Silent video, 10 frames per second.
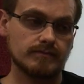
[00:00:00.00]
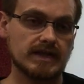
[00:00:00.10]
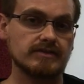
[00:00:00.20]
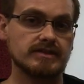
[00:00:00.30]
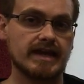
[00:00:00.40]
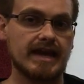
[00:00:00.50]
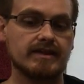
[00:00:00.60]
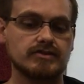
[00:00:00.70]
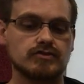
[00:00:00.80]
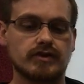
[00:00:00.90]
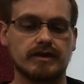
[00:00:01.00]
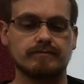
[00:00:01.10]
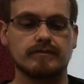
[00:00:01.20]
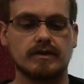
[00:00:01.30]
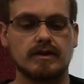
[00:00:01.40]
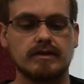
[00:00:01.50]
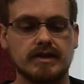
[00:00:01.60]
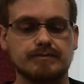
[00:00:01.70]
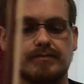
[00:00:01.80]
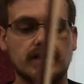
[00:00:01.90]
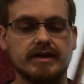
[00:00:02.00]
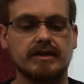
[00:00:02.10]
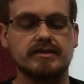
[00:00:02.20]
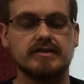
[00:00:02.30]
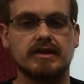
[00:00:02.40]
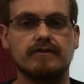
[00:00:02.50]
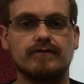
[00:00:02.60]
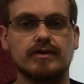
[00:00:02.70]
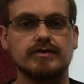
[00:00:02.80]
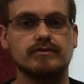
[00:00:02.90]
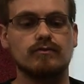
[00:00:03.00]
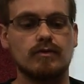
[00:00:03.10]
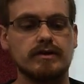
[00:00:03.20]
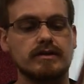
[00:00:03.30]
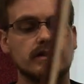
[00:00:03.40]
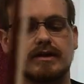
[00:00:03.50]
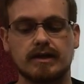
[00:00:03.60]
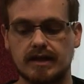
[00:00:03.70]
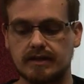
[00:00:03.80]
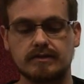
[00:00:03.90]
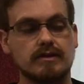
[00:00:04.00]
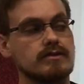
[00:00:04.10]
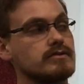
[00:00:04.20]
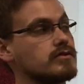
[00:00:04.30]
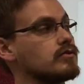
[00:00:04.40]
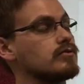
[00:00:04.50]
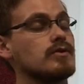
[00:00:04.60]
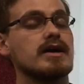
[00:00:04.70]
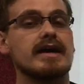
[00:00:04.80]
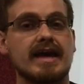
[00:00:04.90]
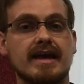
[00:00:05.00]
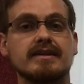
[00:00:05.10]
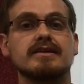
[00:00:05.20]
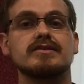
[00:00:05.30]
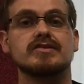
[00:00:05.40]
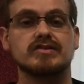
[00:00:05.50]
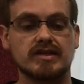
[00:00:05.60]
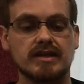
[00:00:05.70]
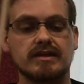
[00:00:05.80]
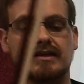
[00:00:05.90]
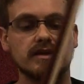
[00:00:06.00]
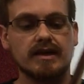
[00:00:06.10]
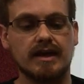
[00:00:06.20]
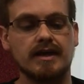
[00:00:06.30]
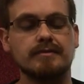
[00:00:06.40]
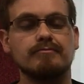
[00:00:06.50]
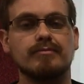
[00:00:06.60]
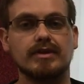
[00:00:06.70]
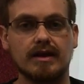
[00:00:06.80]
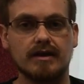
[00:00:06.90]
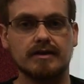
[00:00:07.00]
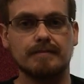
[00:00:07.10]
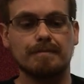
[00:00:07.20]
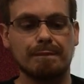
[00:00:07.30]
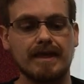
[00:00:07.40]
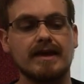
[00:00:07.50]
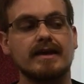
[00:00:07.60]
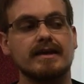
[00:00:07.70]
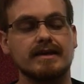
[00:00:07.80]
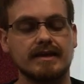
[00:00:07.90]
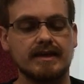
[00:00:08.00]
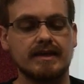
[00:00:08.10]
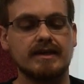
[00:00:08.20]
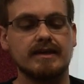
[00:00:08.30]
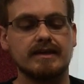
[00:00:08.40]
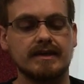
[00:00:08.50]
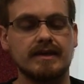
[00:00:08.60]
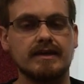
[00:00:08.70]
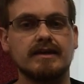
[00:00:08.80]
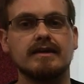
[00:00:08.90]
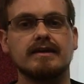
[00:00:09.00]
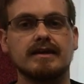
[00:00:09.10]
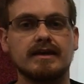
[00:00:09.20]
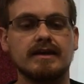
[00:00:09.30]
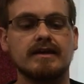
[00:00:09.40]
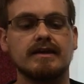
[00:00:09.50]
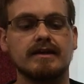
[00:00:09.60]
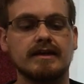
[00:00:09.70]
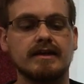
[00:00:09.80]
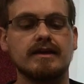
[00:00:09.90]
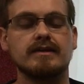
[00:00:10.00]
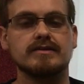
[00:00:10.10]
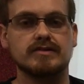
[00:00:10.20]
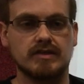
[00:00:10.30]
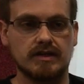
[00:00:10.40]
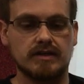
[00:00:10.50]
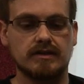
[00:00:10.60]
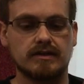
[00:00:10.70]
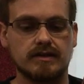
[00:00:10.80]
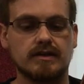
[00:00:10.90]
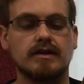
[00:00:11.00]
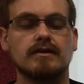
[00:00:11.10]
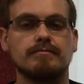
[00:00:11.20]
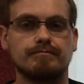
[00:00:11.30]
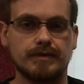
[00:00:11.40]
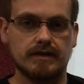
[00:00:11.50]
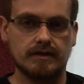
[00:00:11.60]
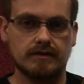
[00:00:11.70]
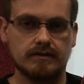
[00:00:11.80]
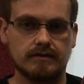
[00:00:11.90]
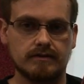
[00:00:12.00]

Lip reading: down to the A string. Let's pluck it and sing it first. 1 and 2 and sing and pluck. E, E, E, E, C, B.